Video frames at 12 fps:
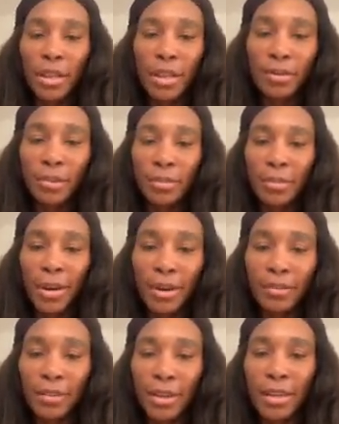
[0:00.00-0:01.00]
That was
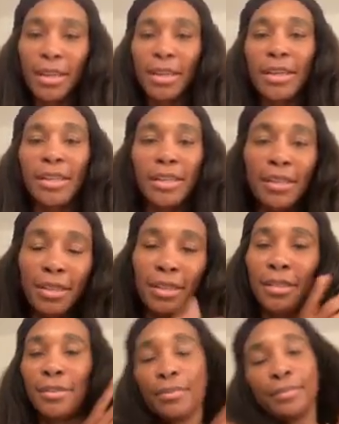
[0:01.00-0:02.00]

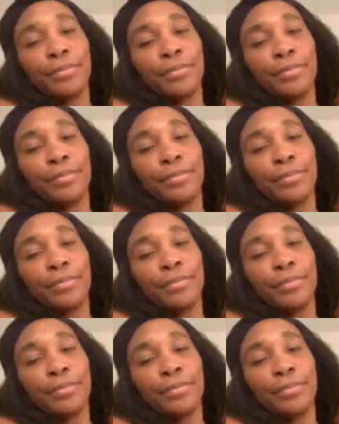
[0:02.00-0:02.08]
breakfast.